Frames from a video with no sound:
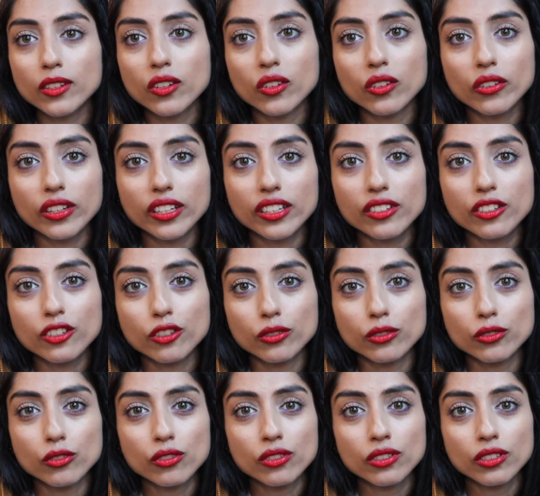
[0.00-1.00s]
go
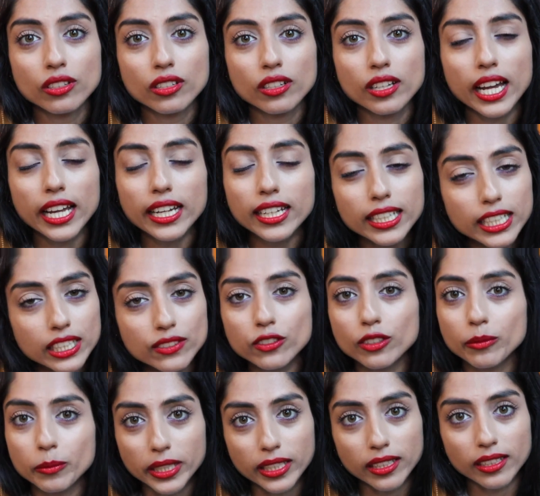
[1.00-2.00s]
into, at least
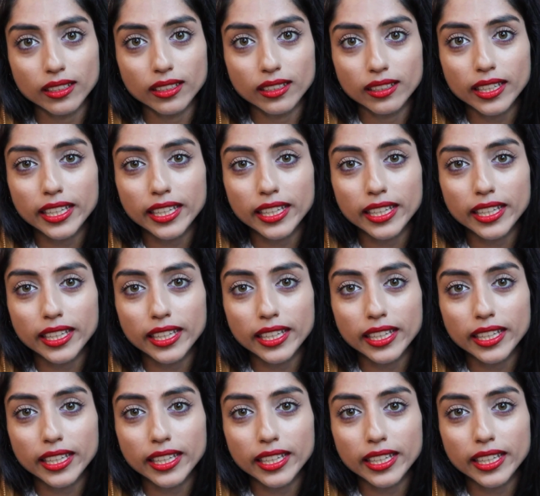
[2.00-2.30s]
for me,